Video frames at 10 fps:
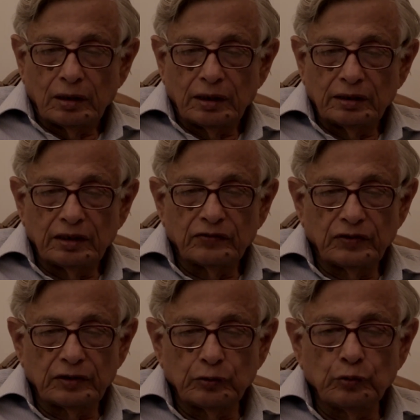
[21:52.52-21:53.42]
And
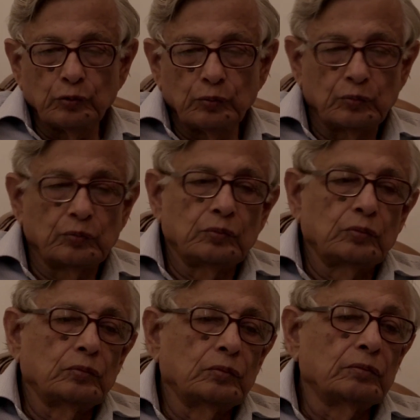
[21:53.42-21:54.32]
therefore, you
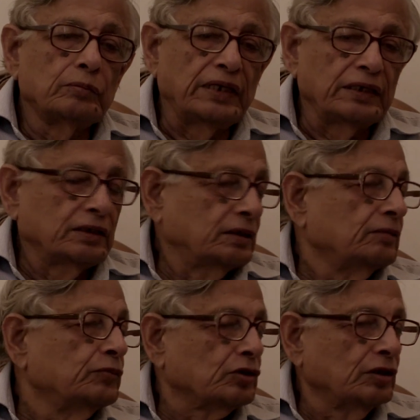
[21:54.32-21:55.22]
make
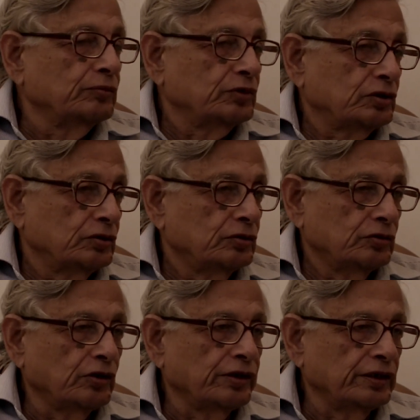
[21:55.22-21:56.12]
Muslims
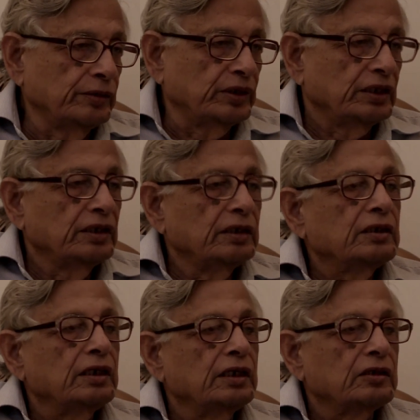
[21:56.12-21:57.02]
your enemy and
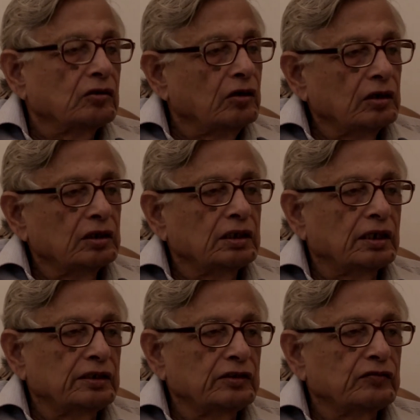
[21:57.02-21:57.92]
collect all the
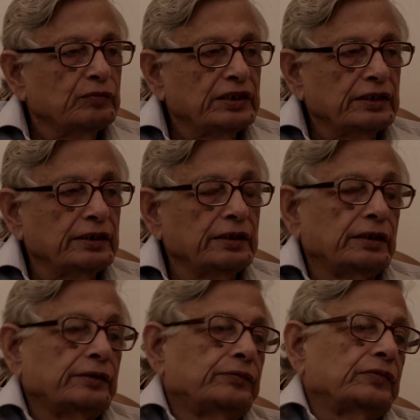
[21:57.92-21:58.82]
kind of
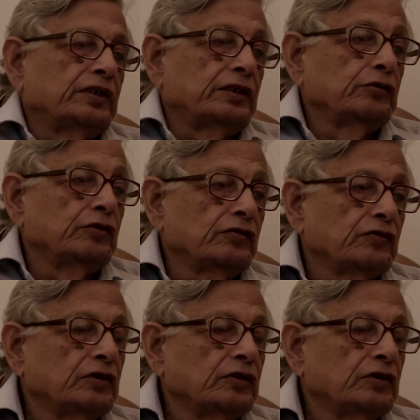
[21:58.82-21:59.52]
material that you have.